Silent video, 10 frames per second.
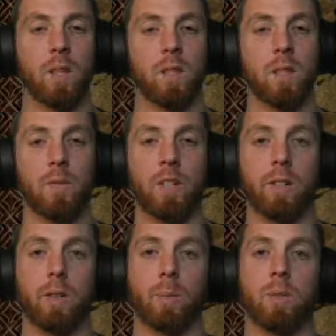So it's very
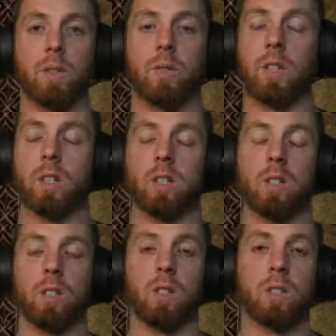easy
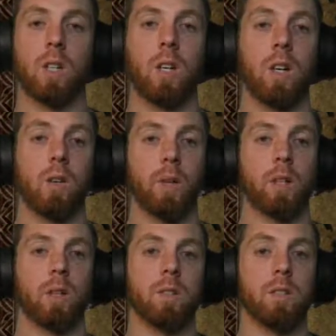to use. Red
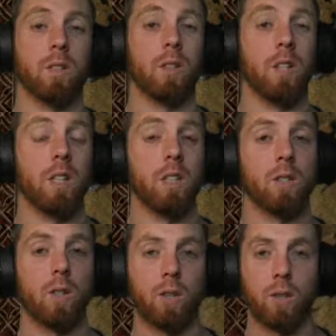Gotha is the only
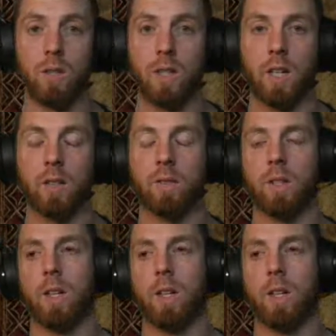SSR unit I have.